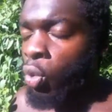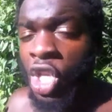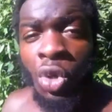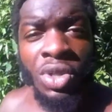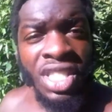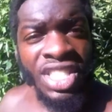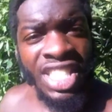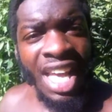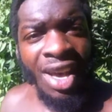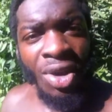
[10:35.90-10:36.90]
When you was a
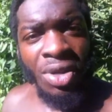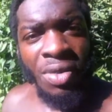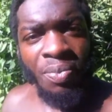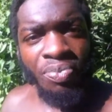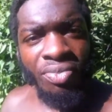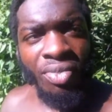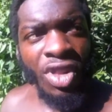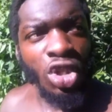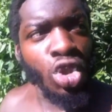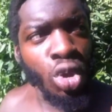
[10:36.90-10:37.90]
child,
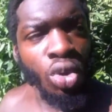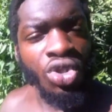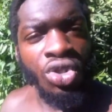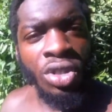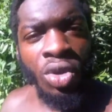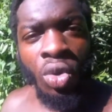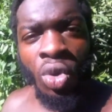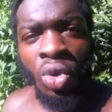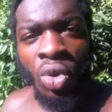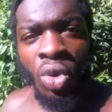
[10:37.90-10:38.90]
children,
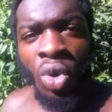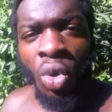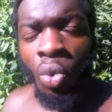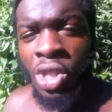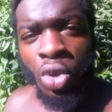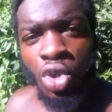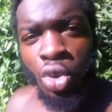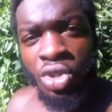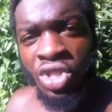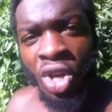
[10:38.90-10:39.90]
what do
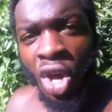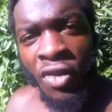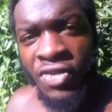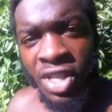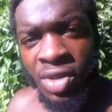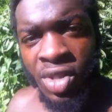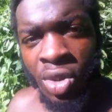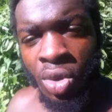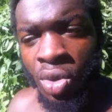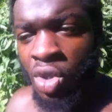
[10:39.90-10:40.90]
children often
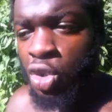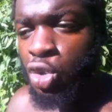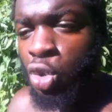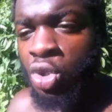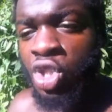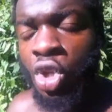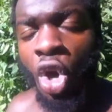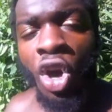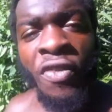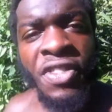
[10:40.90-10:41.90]
do? Children
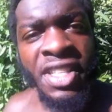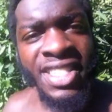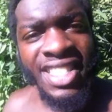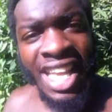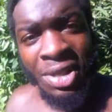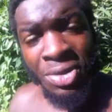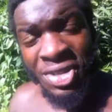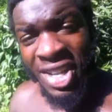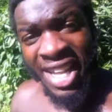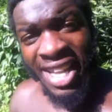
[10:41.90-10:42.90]
often stand
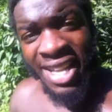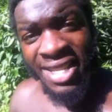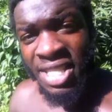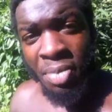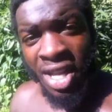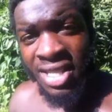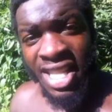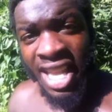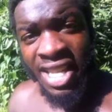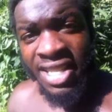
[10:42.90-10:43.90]
on their head
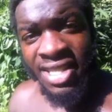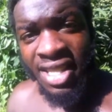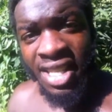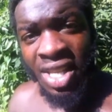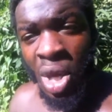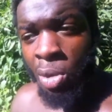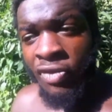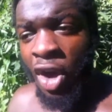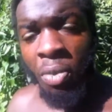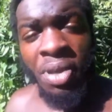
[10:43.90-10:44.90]
spontaneously
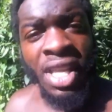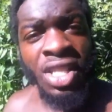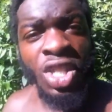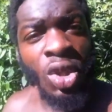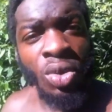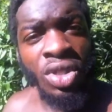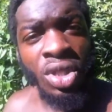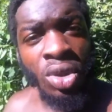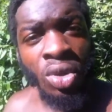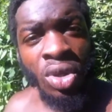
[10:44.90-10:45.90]
without being told
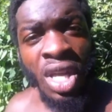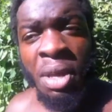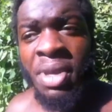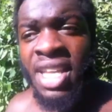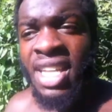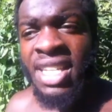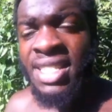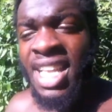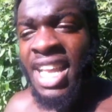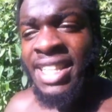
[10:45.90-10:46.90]
to,
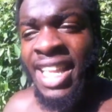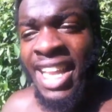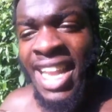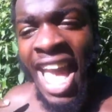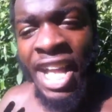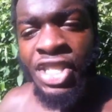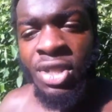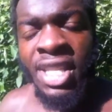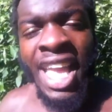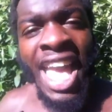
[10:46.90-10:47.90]
because they
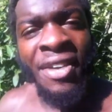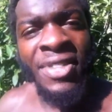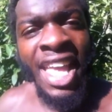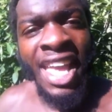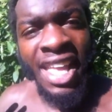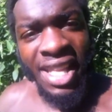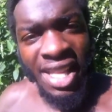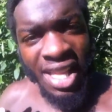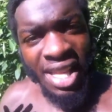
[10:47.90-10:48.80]
naturally have that,